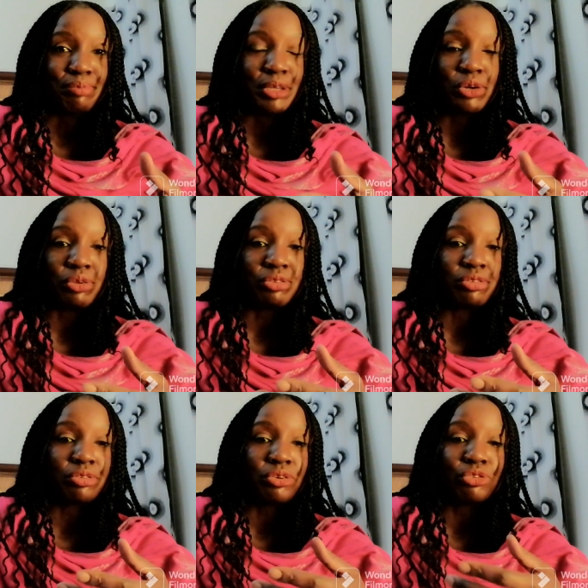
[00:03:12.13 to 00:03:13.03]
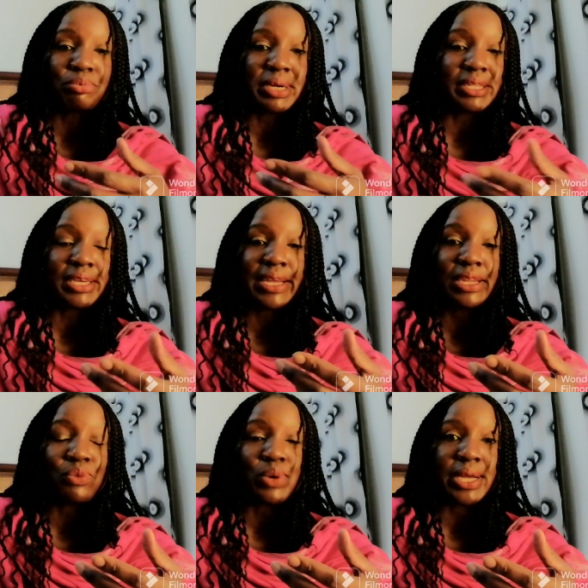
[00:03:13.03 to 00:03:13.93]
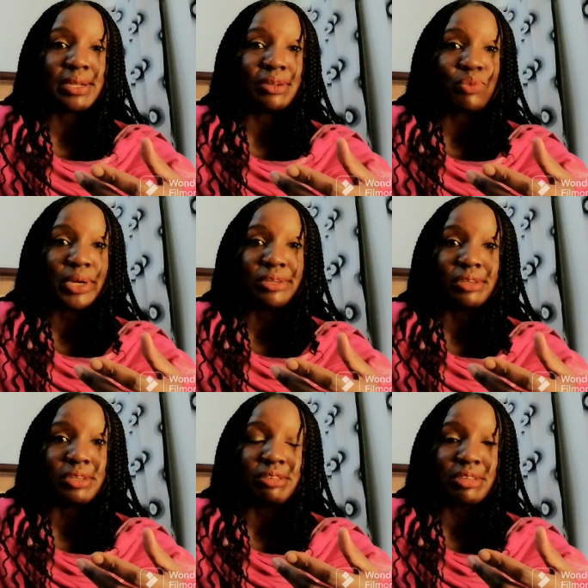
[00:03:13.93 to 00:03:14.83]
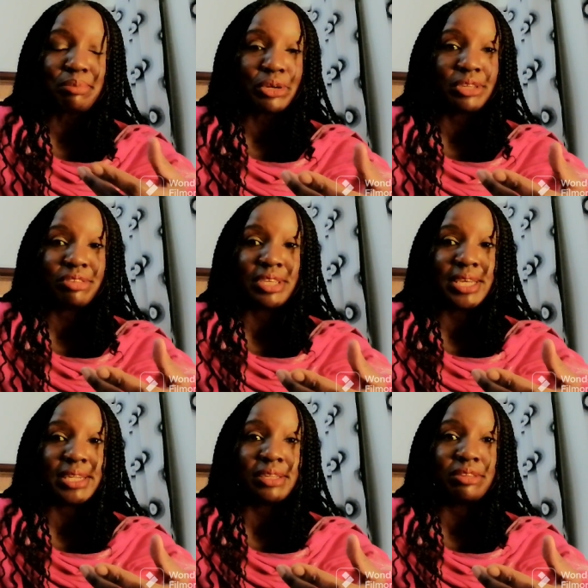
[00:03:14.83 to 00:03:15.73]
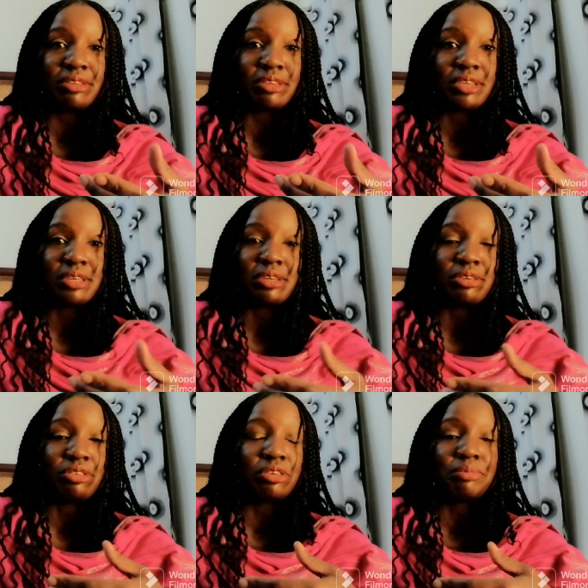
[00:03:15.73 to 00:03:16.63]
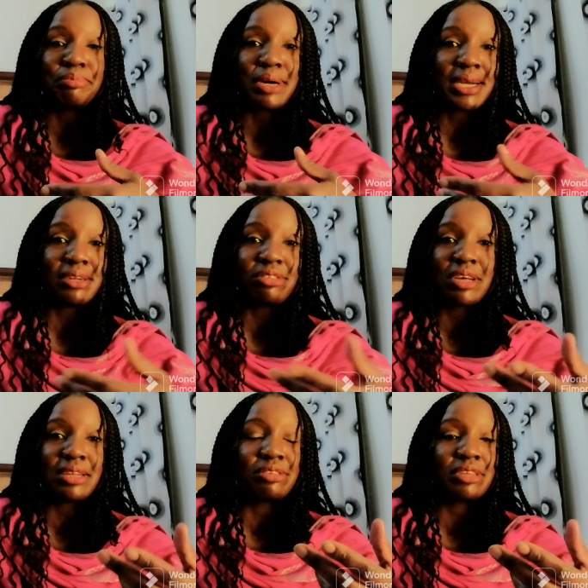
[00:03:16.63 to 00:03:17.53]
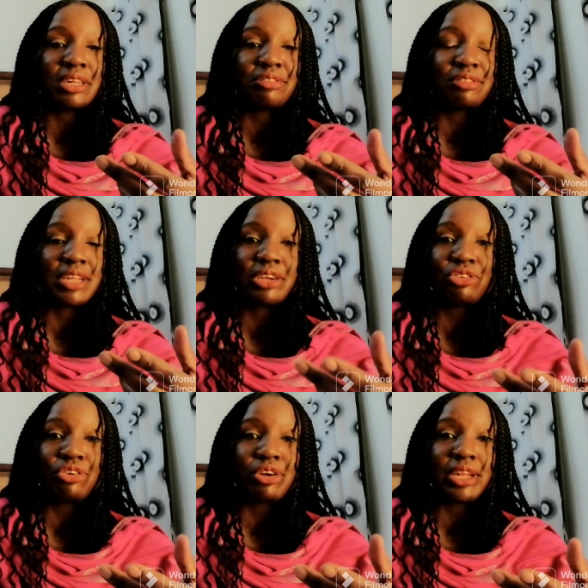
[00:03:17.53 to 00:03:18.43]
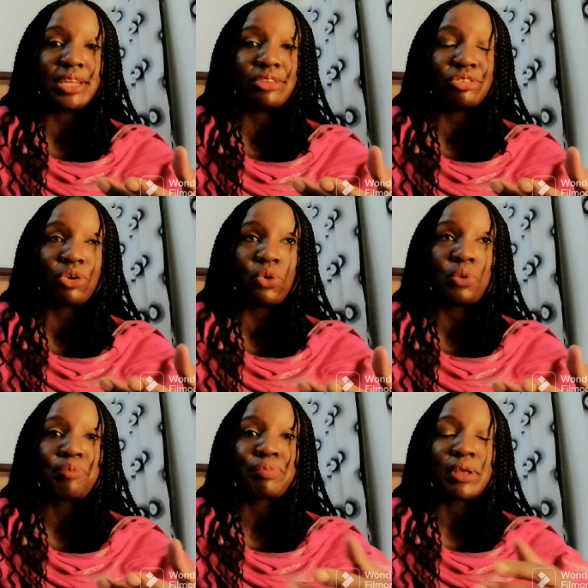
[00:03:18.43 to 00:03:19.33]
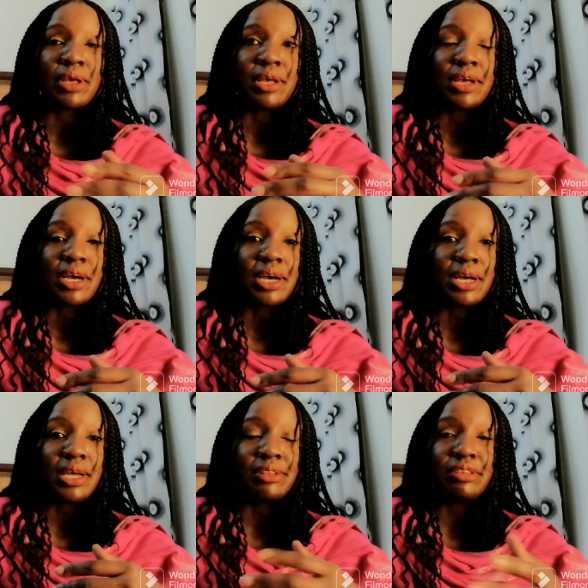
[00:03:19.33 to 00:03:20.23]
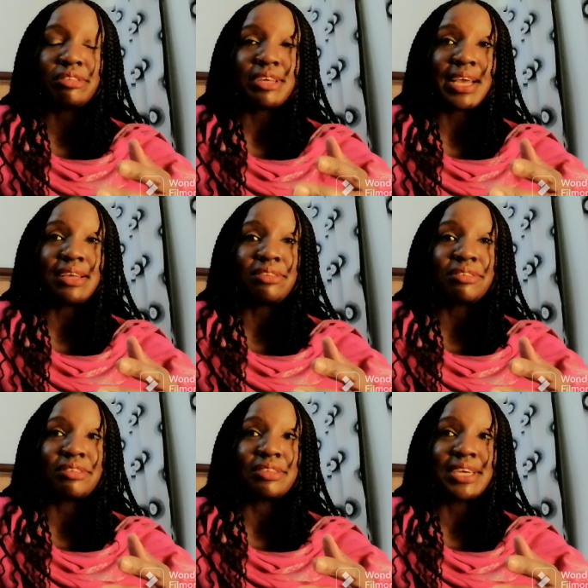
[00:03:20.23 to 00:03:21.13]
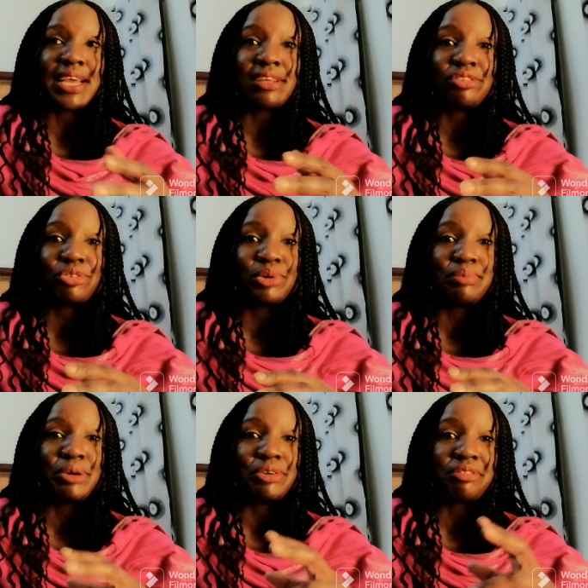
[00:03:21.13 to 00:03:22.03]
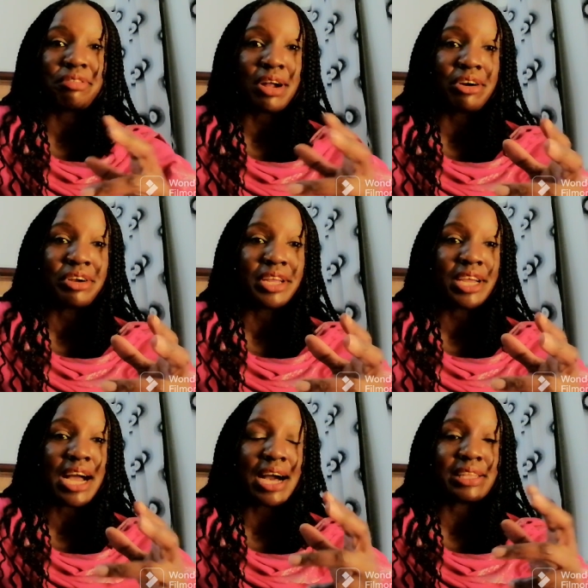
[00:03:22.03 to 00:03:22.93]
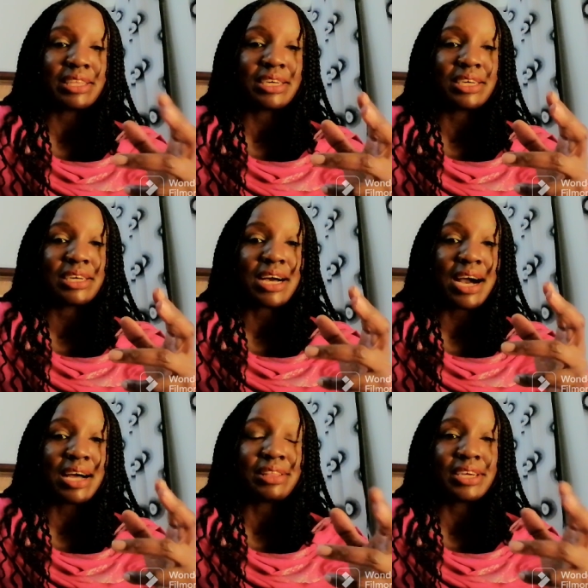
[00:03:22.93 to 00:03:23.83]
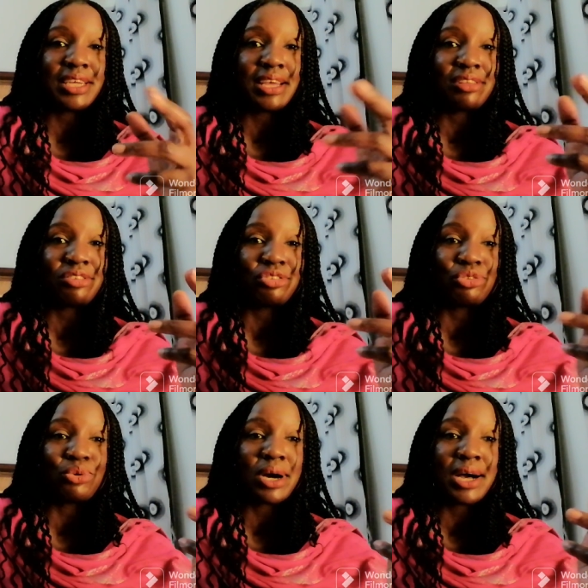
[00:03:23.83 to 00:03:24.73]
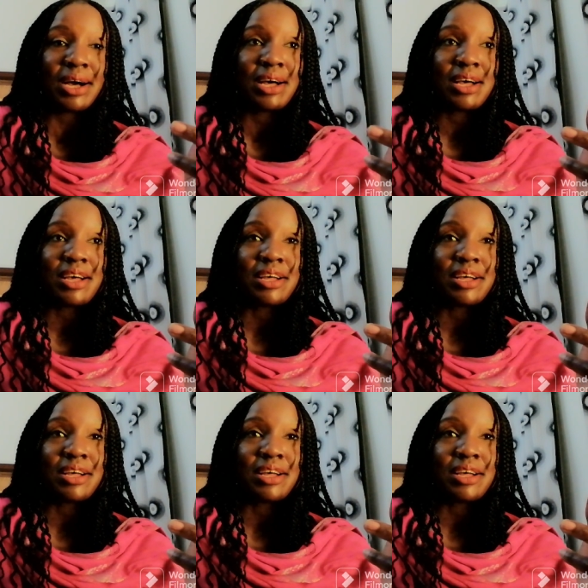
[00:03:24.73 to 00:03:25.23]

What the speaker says: because automatically when somebody is skilled, she markets herself naturally. So in this case, guests will be referring other guests to her.